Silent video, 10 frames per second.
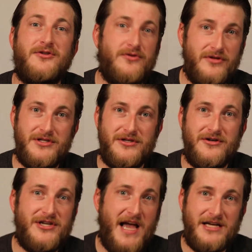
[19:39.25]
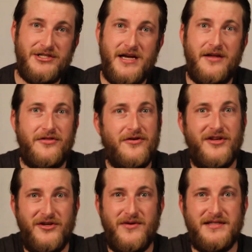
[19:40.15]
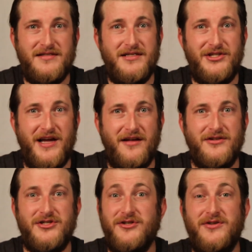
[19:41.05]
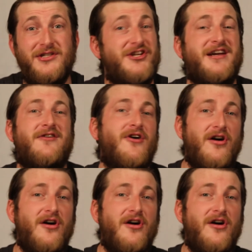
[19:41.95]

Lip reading: Do the search hashtag 30USD challenge so you can check out